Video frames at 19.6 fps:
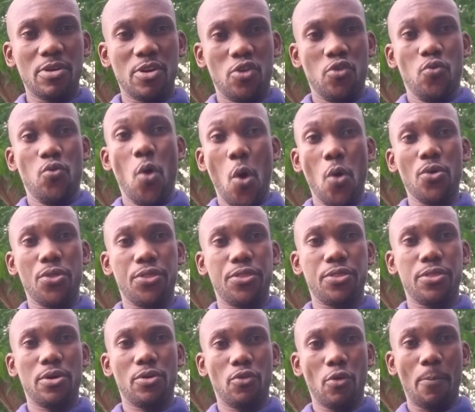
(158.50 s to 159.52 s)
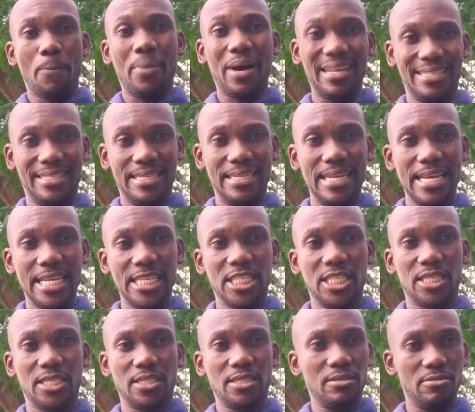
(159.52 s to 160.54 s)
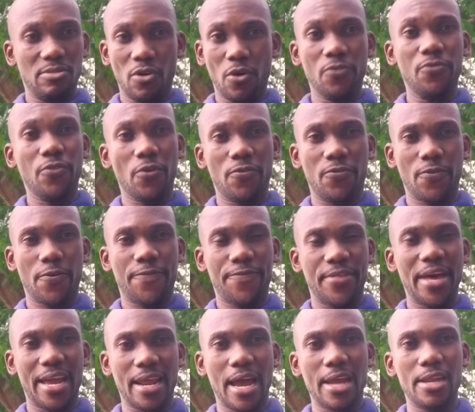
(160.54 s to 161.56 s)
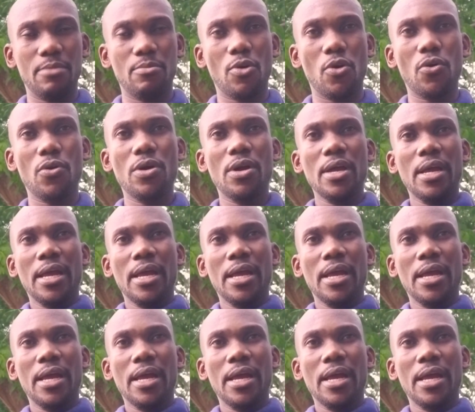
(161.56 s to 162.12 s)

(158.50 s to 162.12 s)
growth, robustness of that animal.